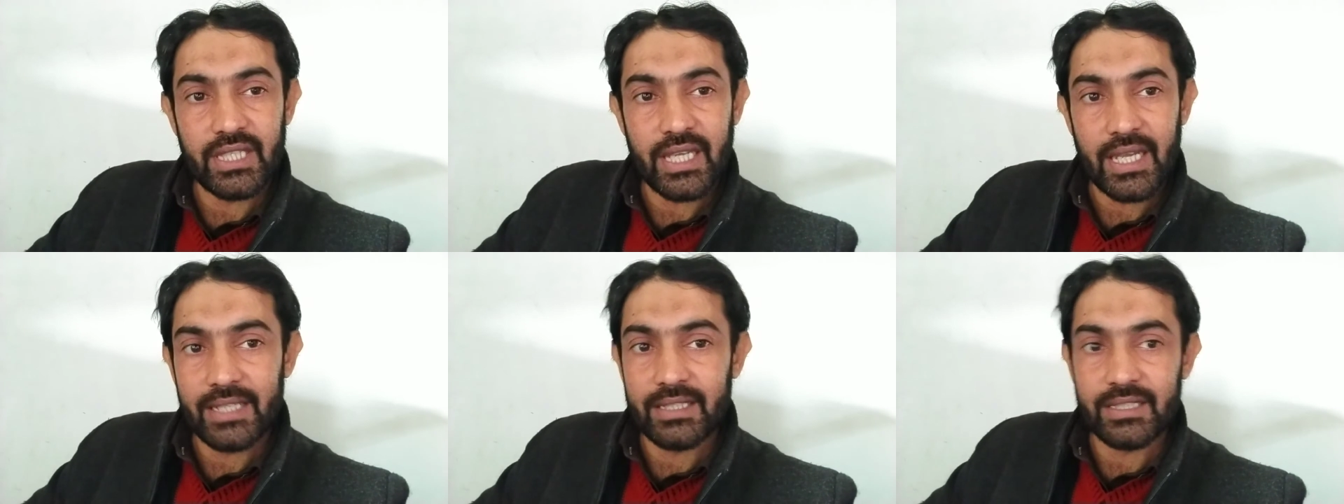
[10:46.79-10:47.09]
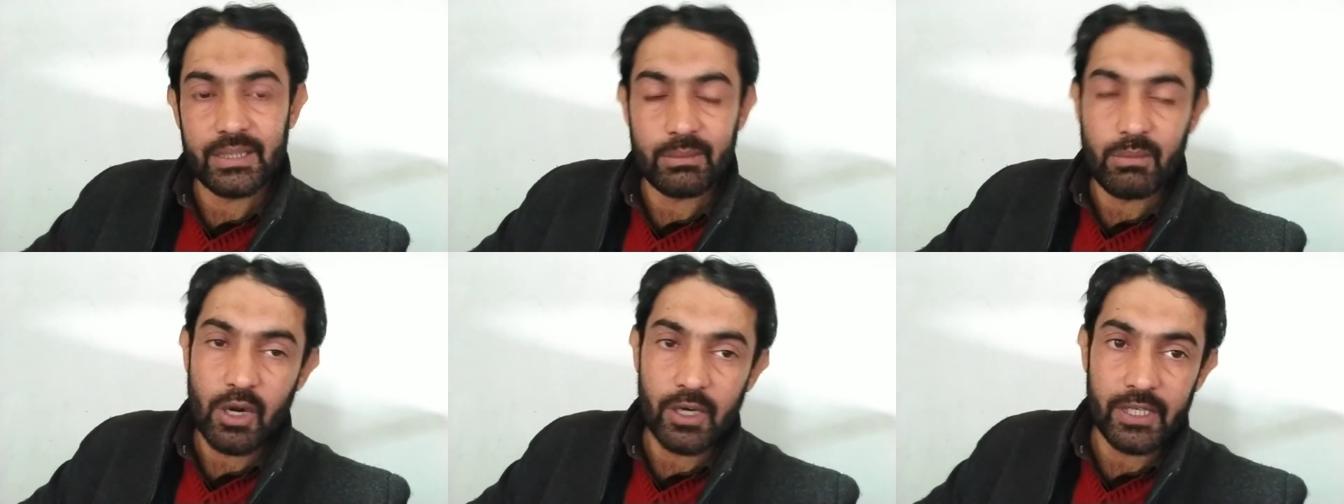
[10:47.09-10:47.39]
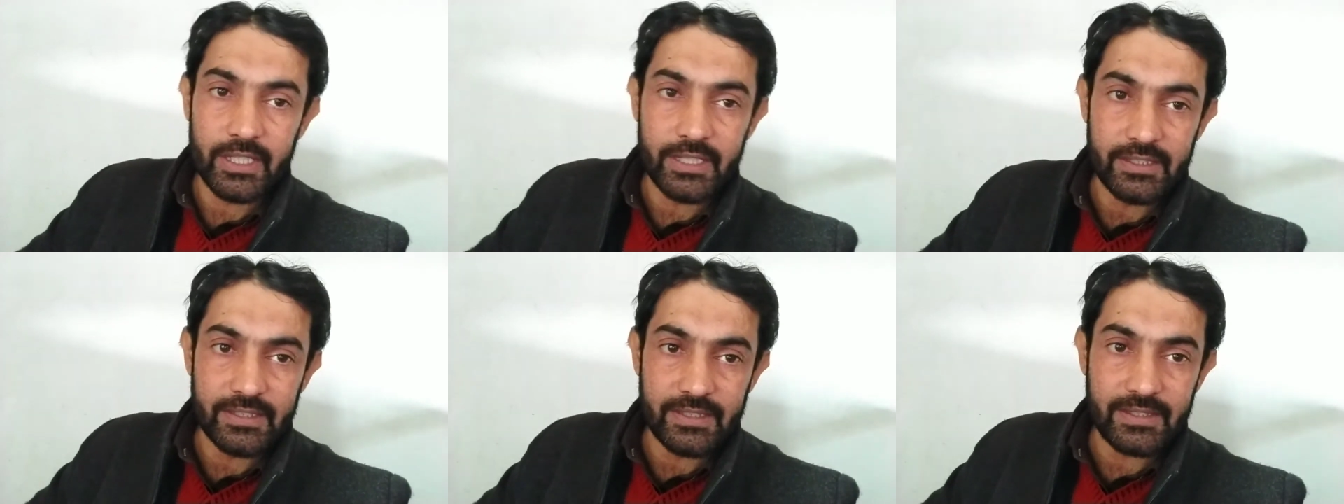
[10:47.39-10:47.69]

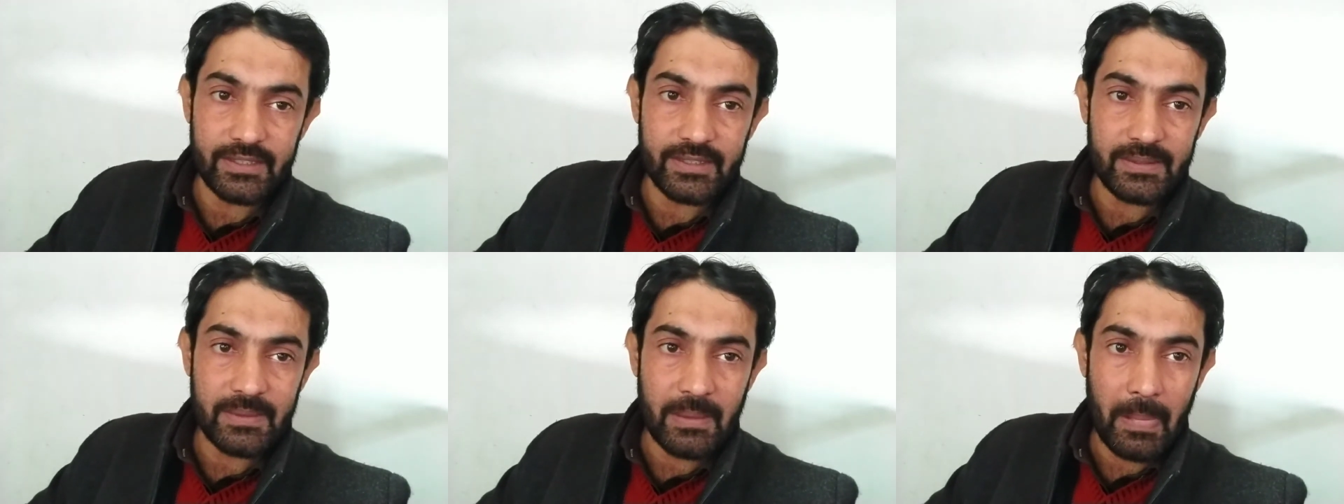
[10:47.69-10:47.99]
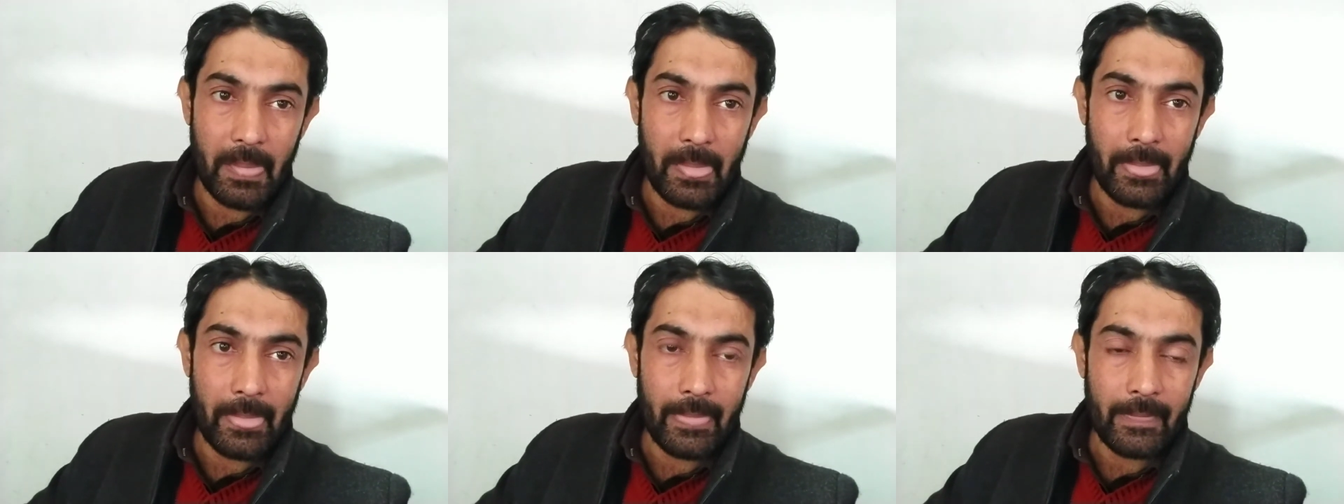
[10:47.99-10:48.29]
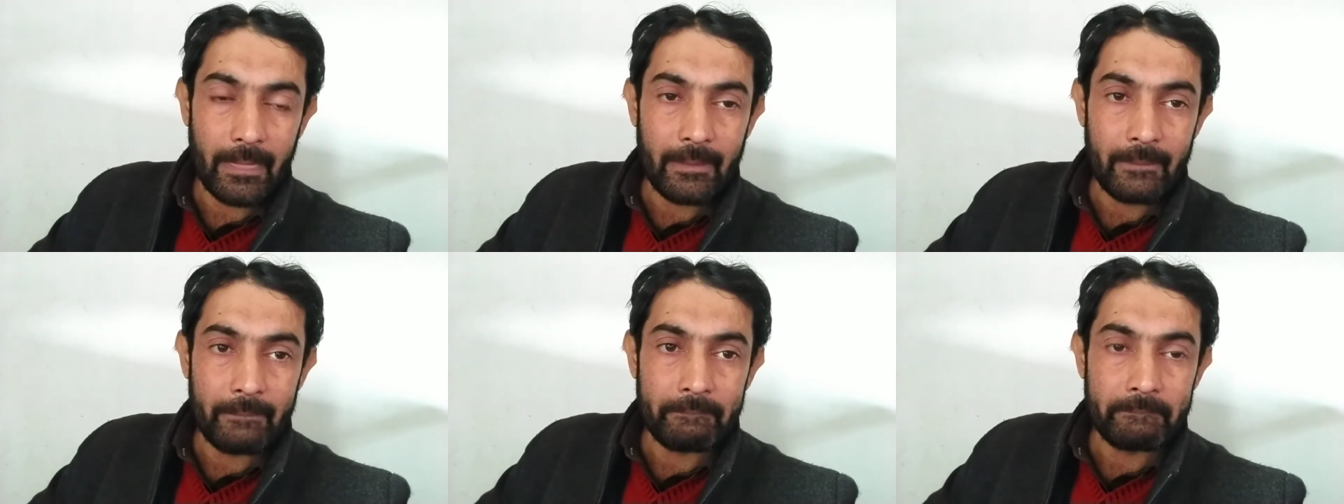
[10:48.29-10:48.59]
antibodies,
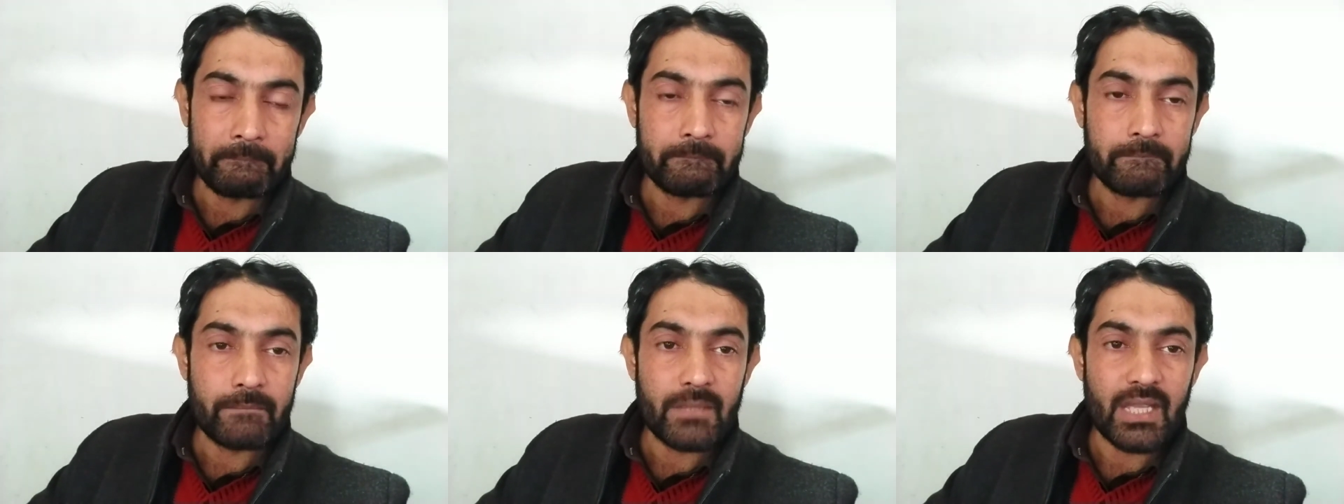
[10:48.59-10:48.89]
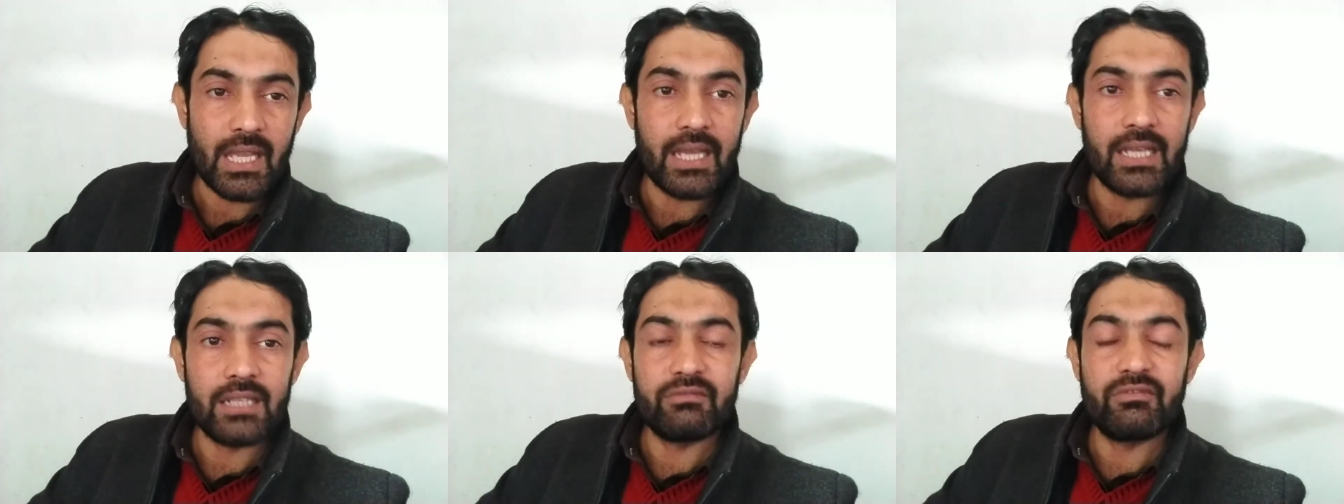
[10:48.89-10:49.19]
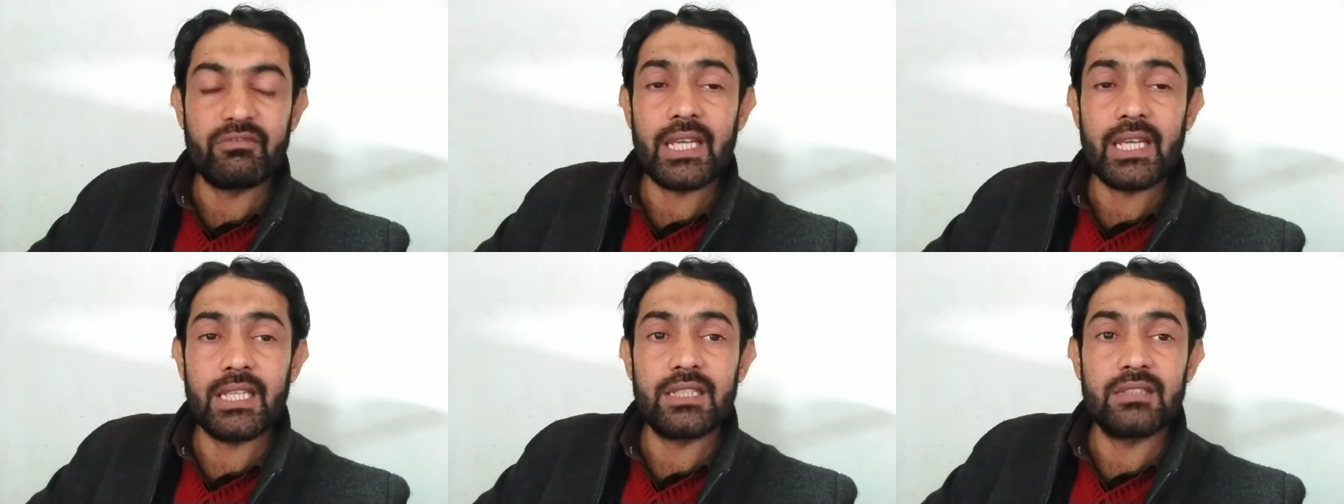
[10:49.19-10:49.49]
and
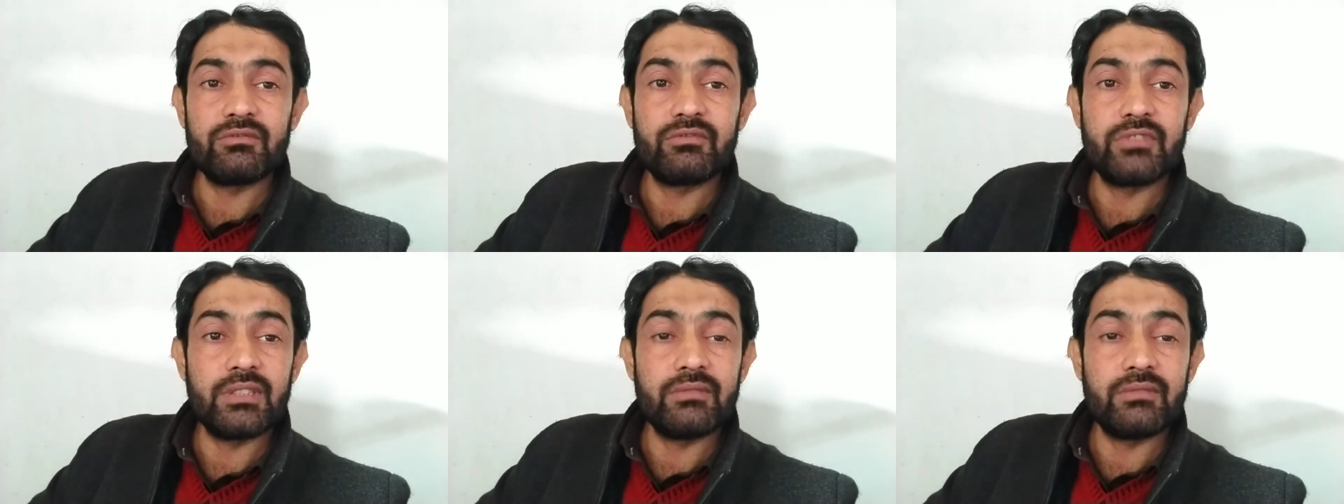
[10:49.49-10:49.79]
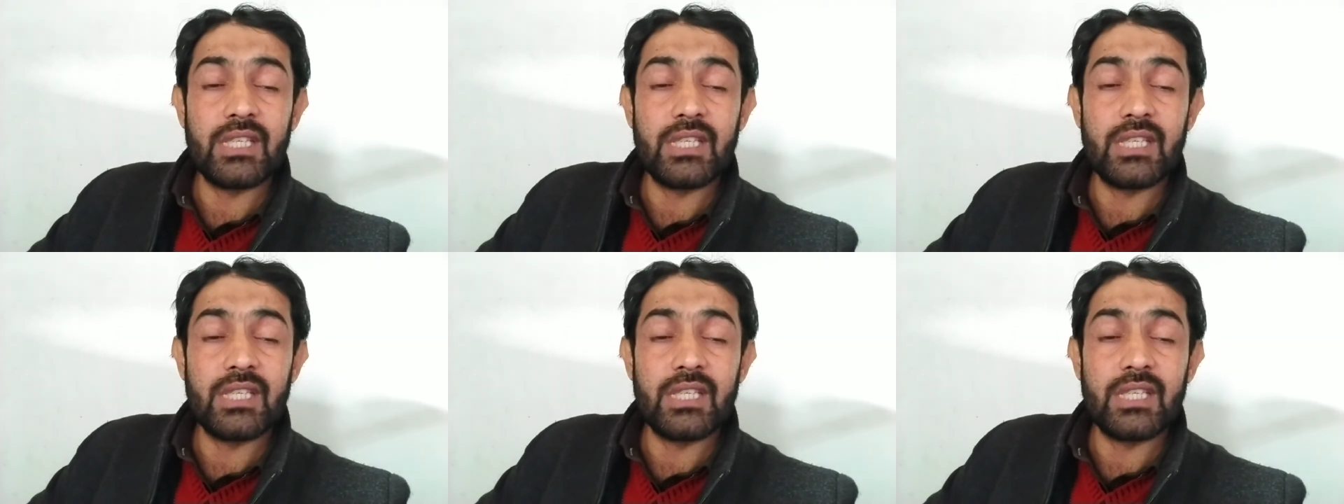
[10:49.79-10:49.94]
when we